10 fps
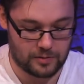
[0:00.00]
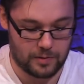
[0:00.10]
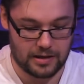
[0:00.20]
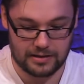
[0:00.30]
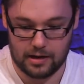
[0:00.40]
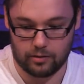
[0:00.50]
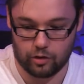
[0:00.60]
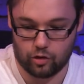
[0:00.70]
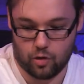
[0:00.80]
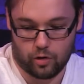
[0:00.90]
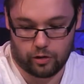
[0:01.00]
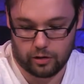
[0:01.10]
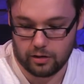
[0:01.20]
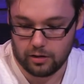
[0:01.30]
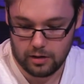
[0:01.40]
of speed is now gone.
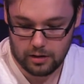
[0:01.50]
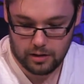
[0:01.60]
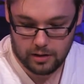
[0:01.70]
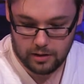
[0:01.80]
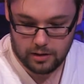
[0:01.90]
You can do like a